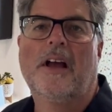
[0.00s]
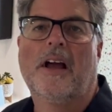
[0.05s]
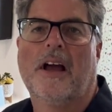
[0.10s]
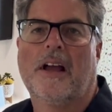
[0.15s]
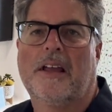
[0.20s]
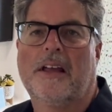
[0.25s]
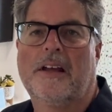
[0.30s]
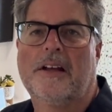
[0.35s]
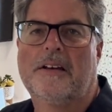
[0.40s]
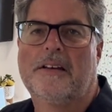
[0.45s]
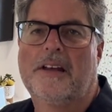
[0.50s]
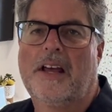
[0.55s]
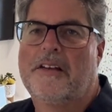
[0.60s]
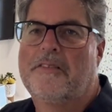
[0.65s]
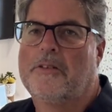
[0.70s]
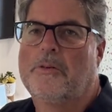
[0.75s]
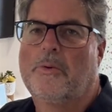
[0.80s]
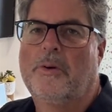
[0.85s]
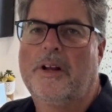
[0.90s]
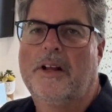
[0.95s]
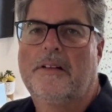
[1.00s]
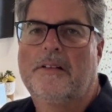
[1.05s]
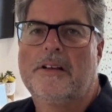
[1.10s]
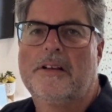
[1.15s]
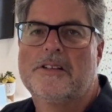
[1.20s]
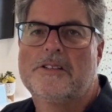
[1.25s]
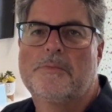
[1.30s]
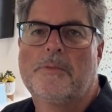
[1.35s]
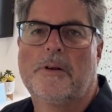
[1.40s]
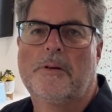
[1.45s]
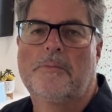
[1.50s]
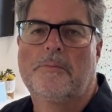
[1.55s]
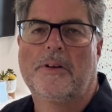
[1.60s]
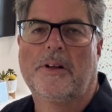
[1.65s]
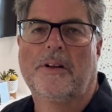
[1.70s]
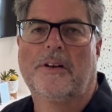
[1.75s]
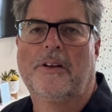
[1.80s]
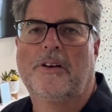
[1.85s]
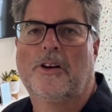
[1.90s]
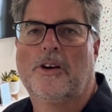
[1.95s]
Again, David Weekley has been
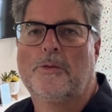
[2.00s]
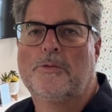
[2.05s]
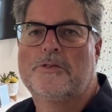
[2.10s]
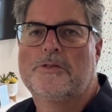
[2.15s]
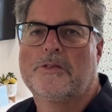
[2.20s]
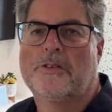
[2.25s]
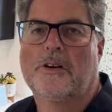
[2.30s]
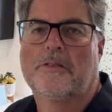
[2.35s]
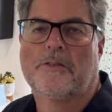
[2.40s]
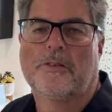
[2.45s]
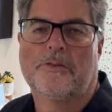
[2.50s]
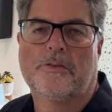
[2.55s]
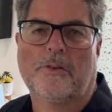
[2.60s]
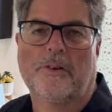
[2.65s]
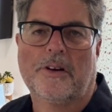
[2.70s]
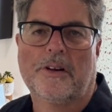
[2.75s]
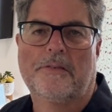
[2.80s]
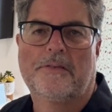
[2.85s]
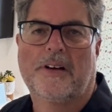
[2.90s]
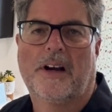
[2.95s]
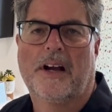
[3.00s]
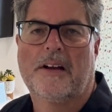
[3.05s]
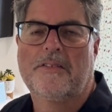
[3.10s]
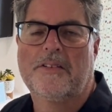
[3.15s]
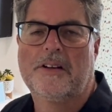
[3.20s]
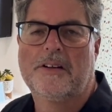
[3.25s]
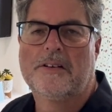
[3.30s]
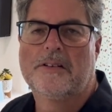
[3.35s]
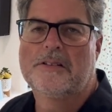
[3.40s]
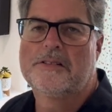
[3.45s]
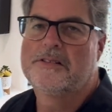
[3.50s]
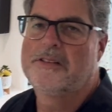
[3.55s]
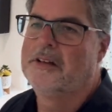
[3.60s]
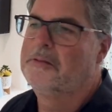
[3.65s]
building homes for over 45 years.